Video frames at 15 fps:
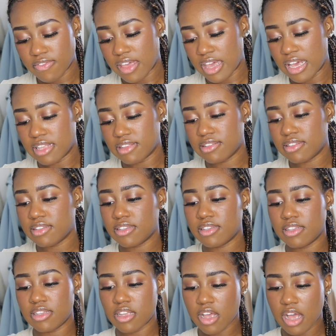I
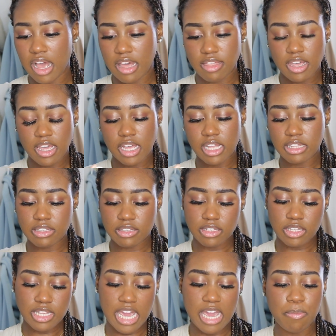think
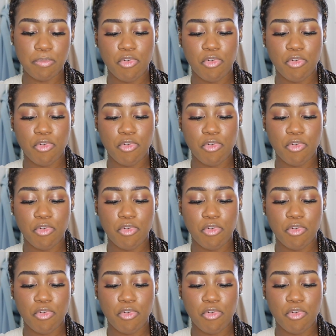it's heat